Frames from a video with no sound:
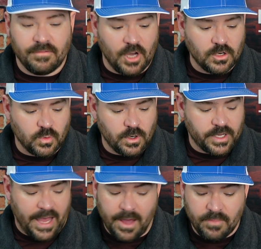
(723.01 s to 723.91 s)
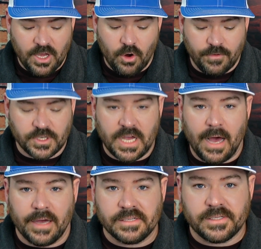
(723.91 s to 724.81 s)
ductwork can't be
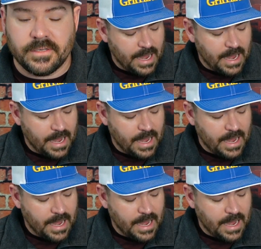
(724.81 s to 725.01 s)
oversized.